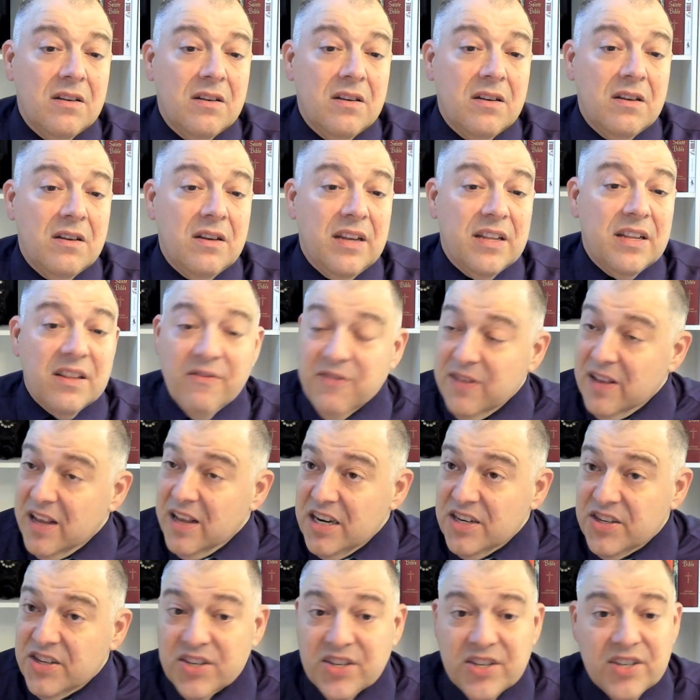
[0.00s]
in the
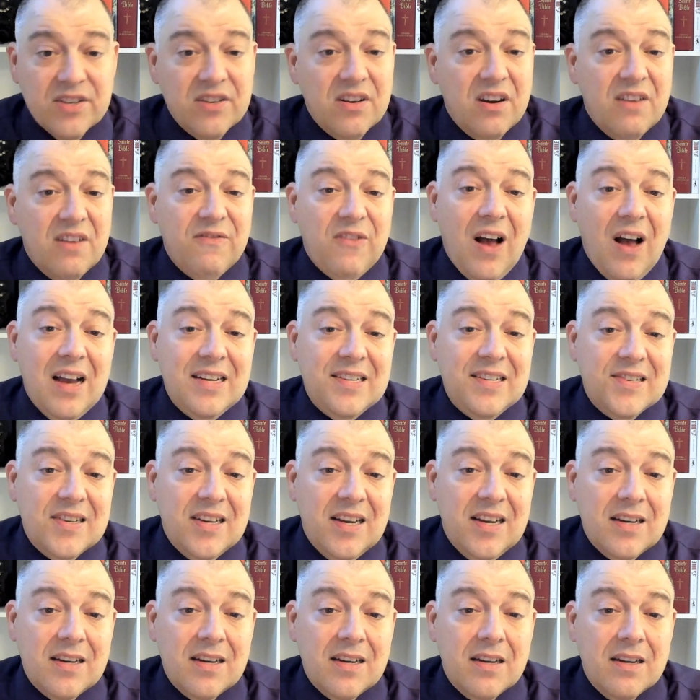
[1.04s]
flesh of Isaac